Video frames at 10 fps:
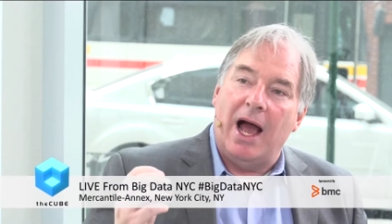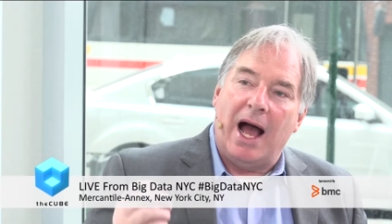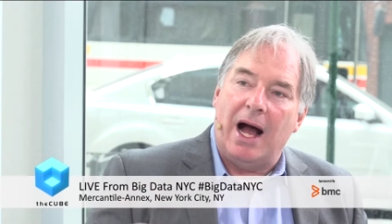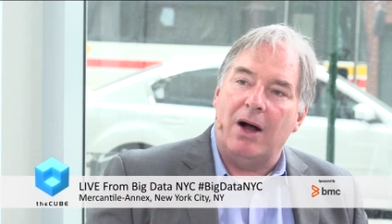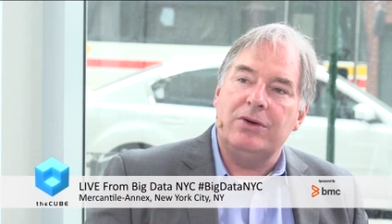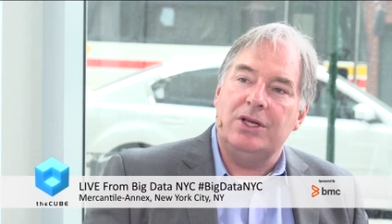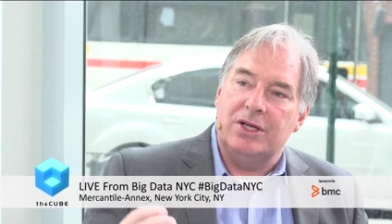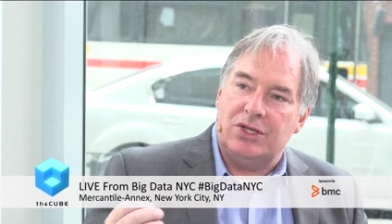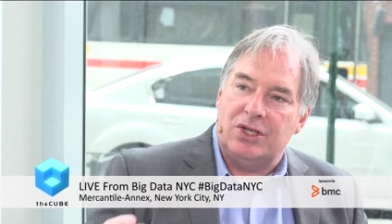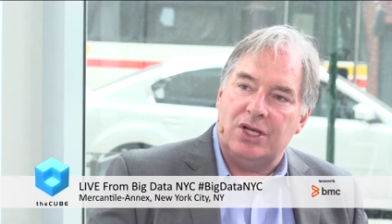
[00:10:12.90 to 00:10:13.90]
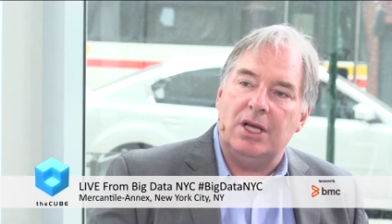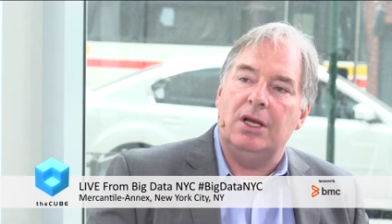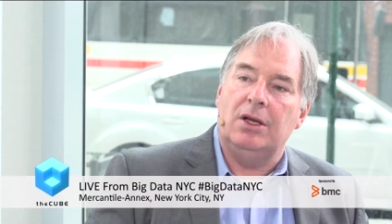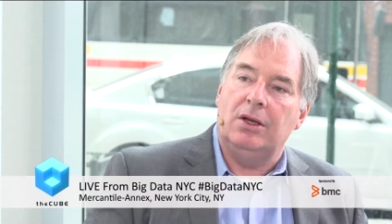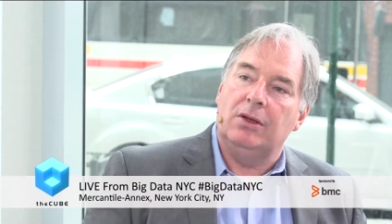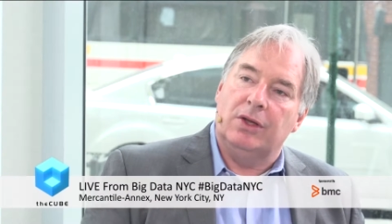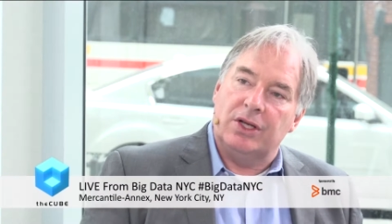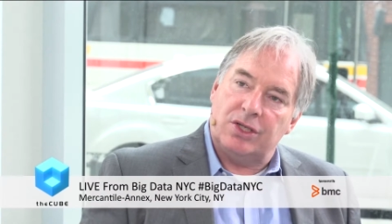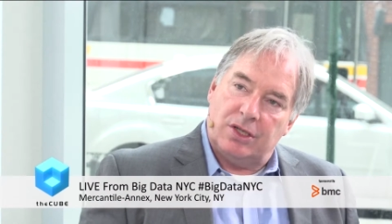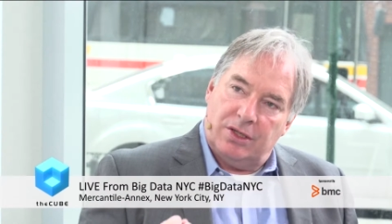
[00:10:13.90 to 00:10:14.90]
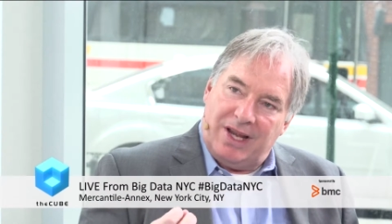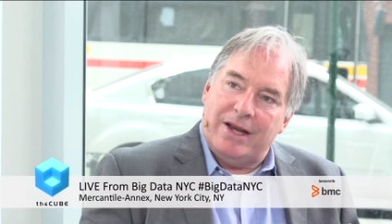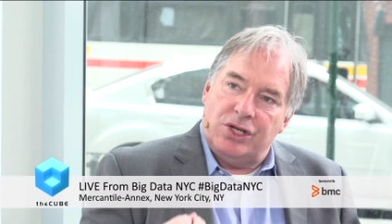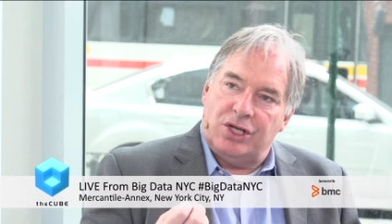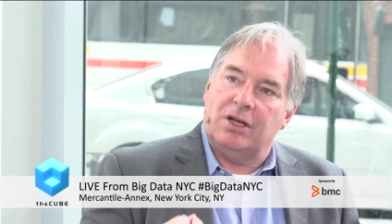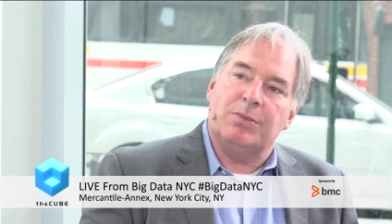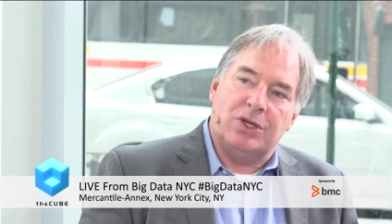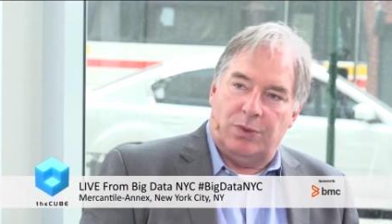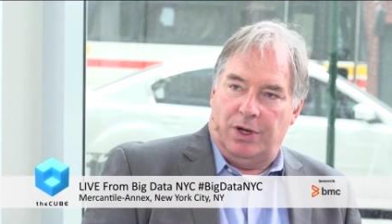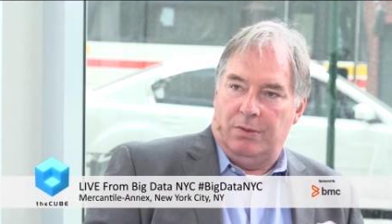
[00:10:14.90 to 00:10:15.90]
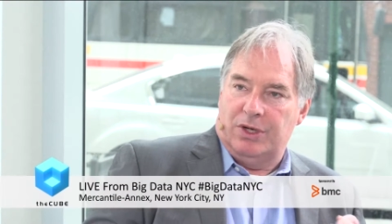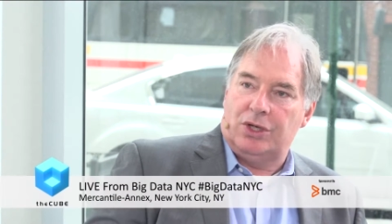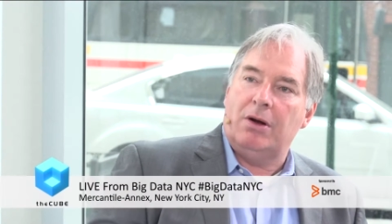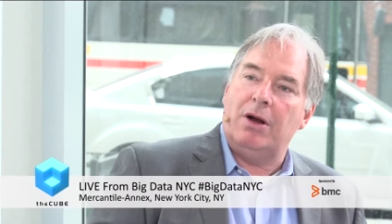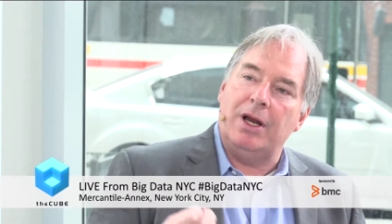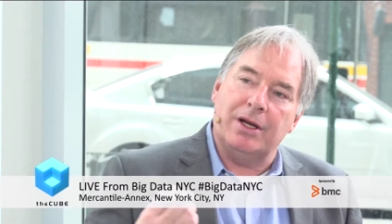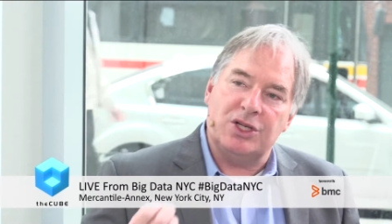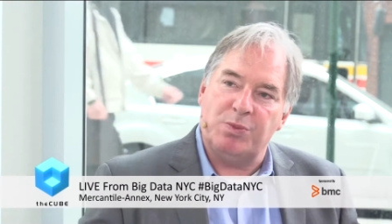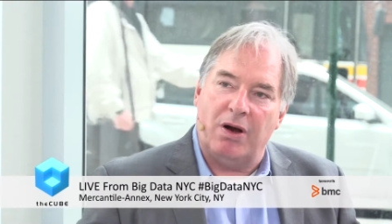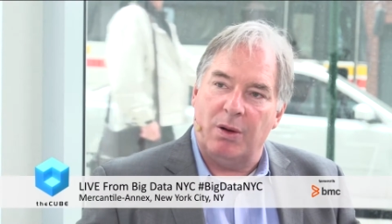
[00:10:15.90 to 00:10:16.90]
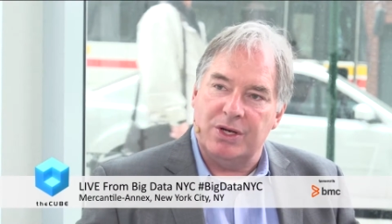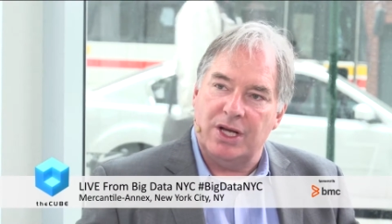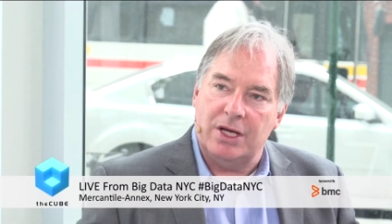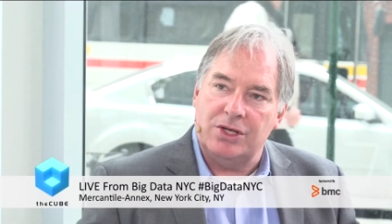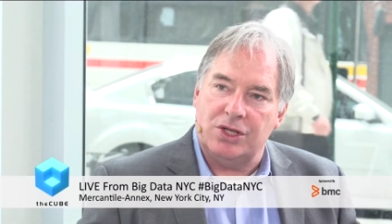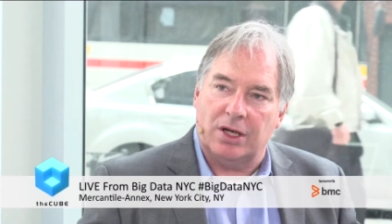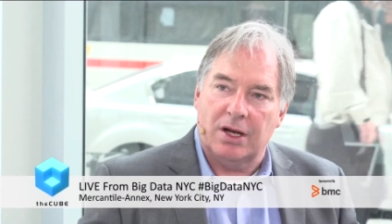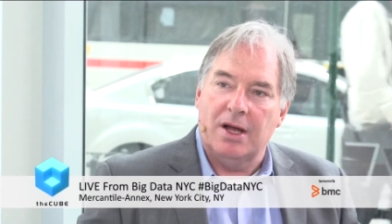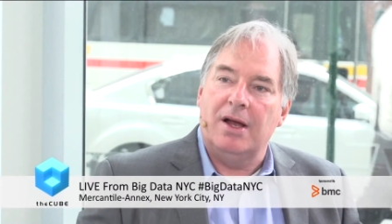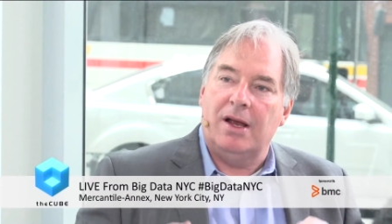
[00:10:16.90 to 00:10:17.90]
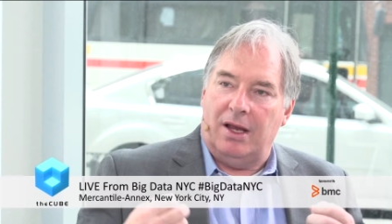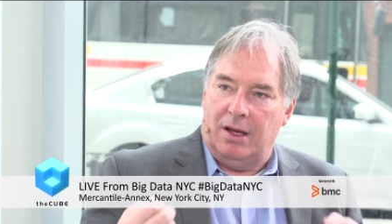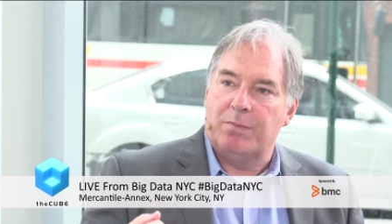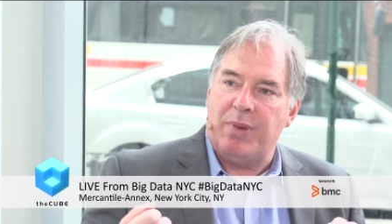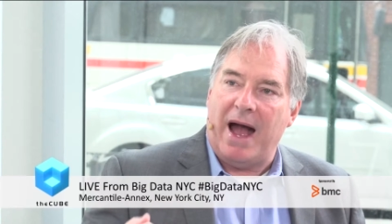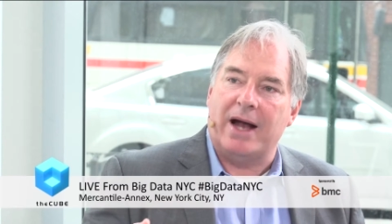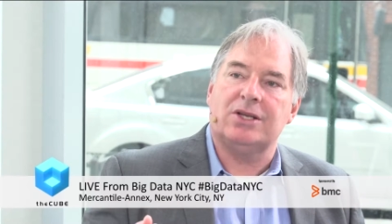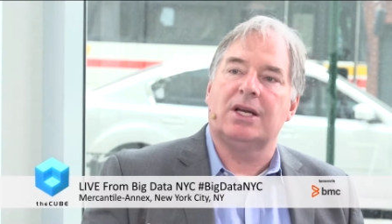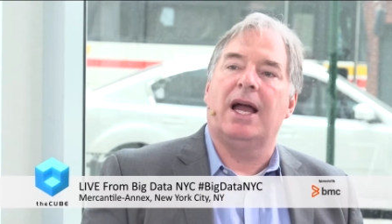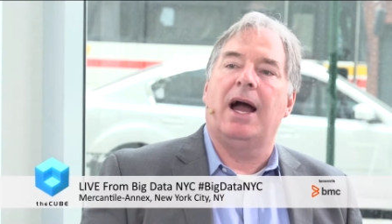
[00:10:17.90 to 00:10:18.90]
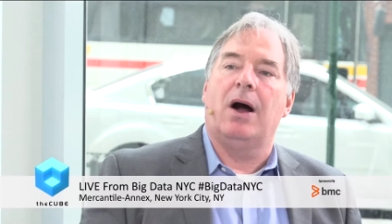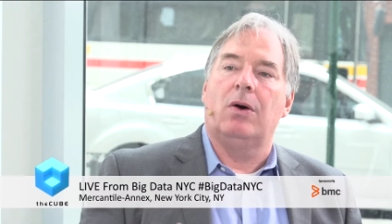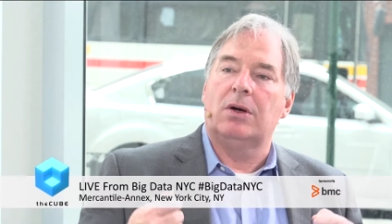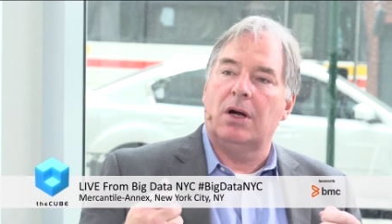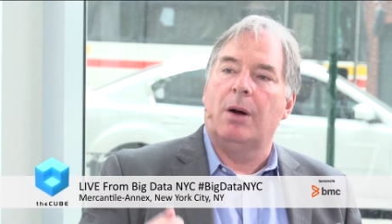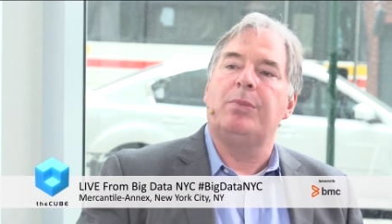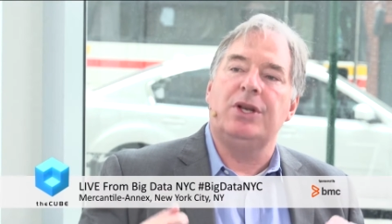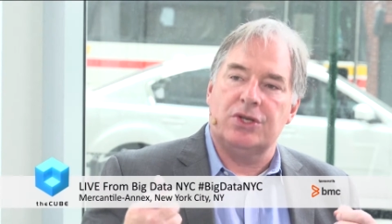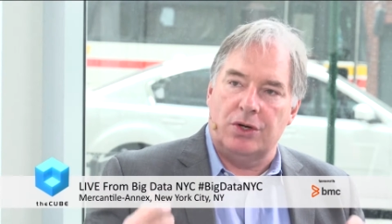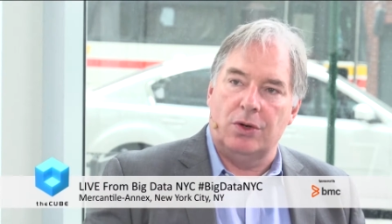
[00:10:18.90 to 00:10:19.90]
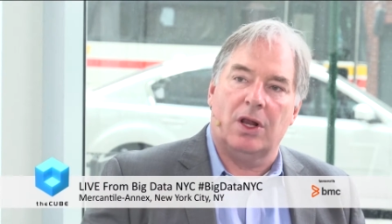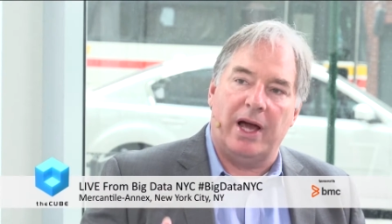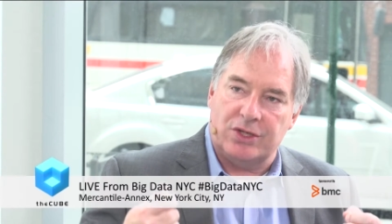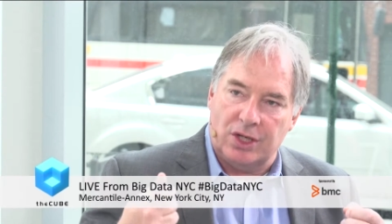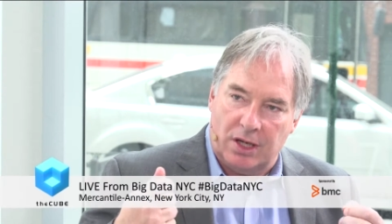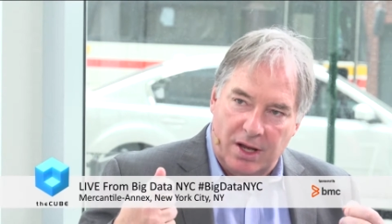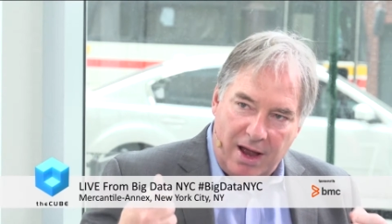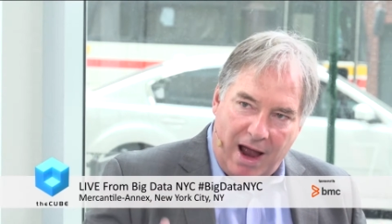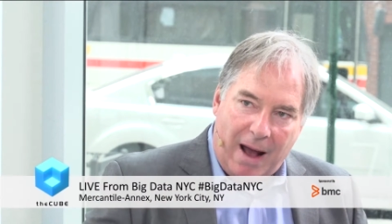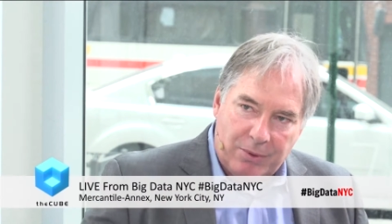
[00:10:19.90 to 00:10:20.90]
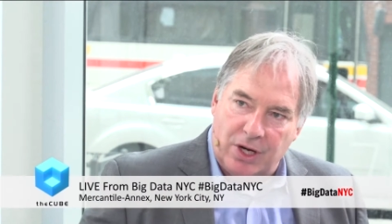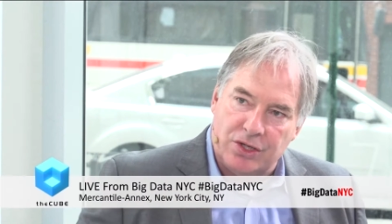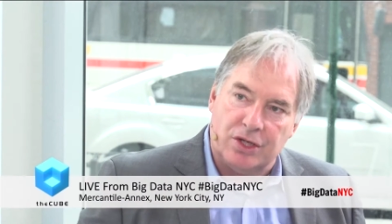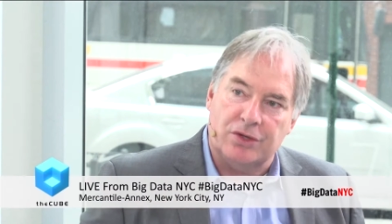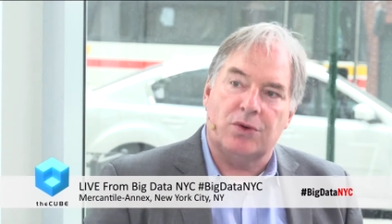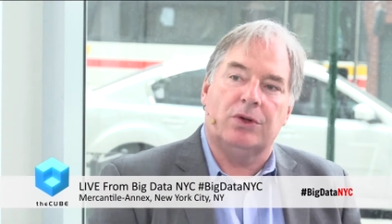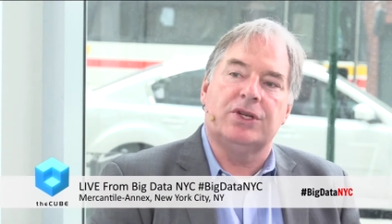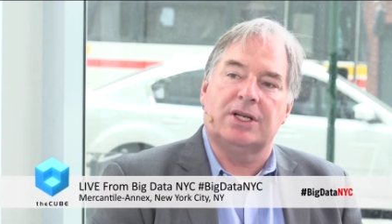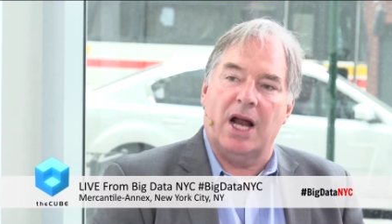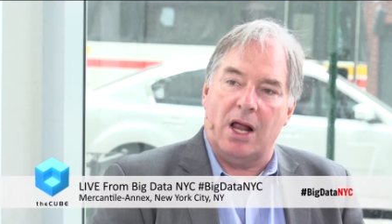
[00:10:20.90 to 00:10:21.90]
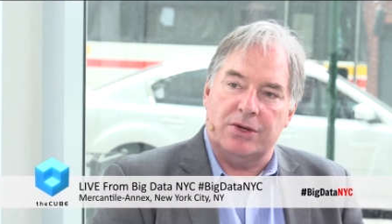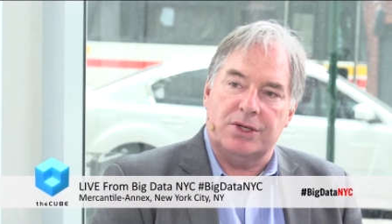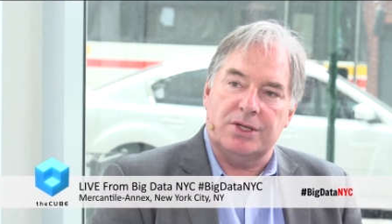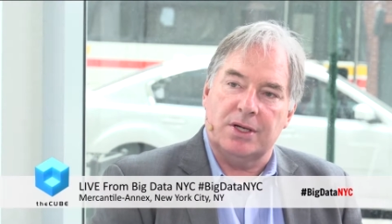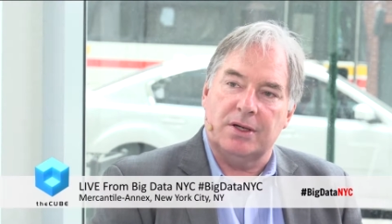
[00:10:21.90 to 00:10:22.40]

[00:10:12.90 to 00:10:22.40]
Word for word: How do you see this tension between maturity and experimentation impacting how companies are utilizing application control technologies?